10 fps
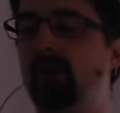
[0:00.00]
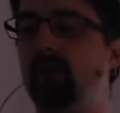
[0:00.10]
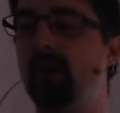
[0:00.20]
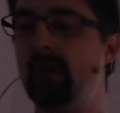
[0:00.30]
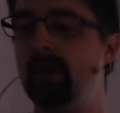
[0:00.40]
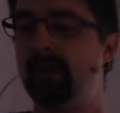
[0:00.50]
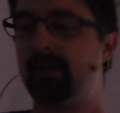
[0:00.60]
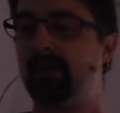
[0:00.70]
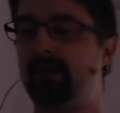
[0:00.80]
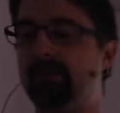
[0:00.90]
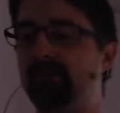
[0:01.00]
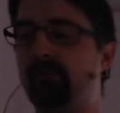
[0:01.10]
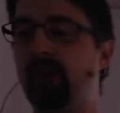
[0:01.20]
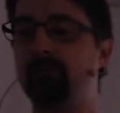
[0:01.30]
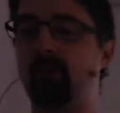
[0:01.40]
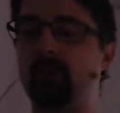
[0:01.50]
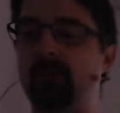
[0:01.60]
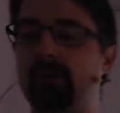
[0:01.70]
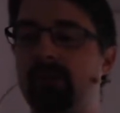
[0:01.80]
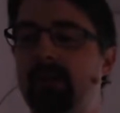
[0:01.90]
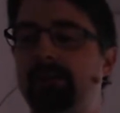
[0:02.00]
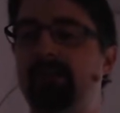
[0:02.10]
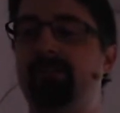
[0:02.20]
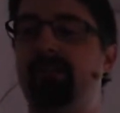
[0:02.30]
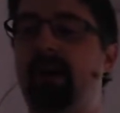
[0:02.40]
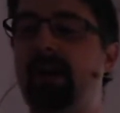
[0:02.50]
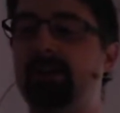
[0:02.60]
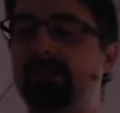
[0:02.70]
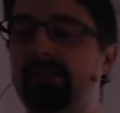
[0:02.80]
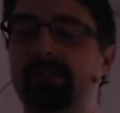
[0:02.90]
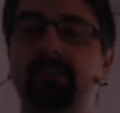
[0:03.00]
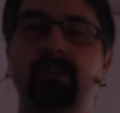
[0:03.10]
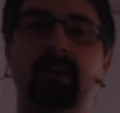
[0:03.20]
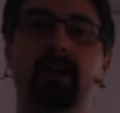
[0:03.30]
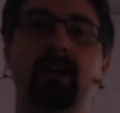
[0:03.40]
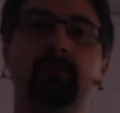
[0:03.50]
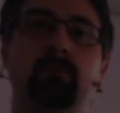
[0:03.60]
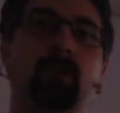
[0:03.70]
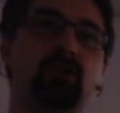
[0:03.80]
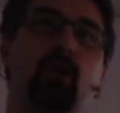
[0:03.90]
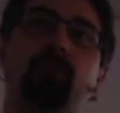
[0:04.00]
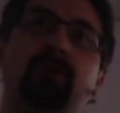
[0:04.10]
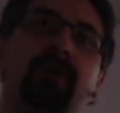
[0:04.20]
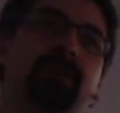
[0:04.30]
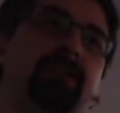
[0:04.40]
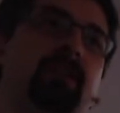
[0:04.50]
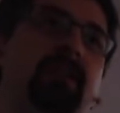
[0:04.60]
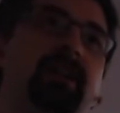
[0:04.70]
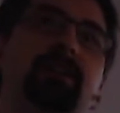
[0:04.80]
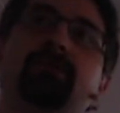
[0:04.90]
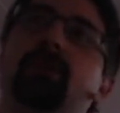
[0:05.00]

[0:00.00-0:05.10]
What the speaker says: So this framework defines which components are needed.